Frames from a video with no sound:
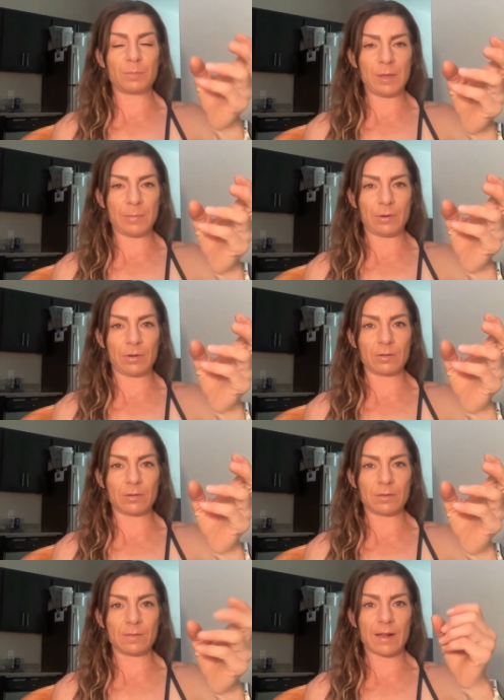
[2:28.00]
people
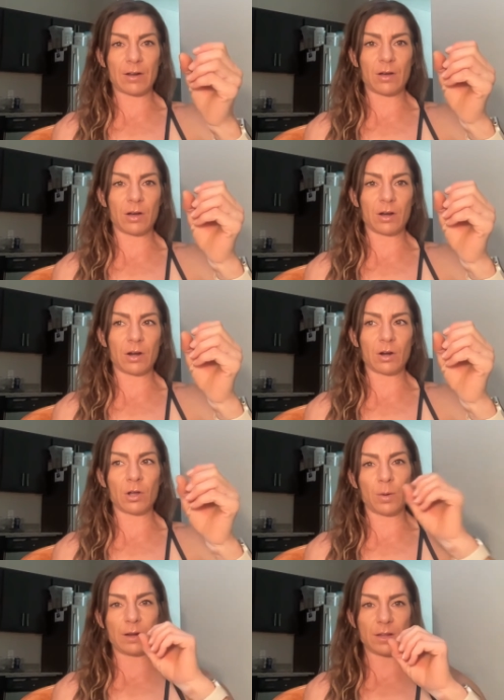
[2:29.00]
that are
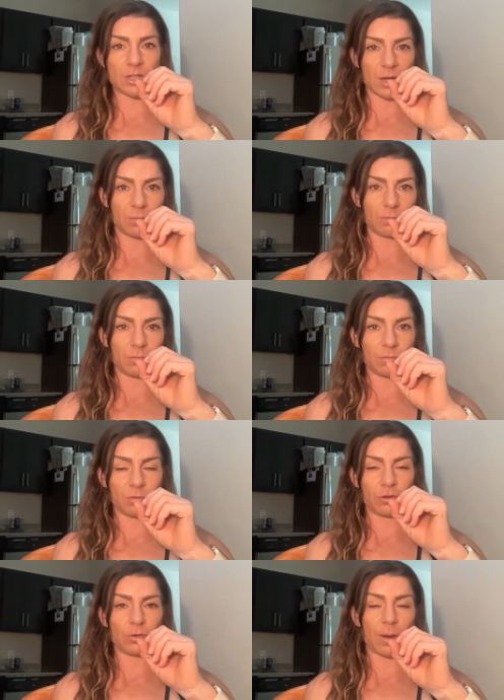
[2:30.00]
going to the gym
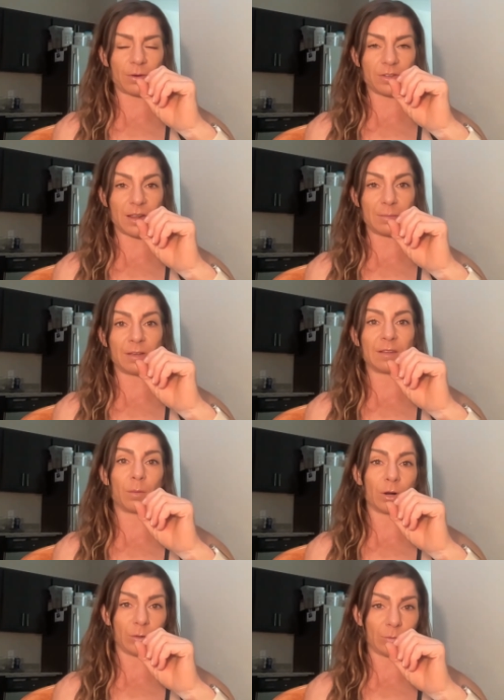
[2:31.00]
for two hours a day because they
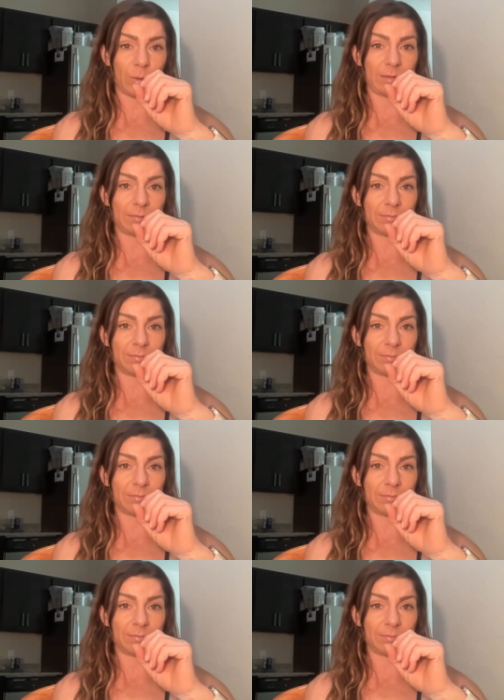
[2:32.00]
want to lose weight.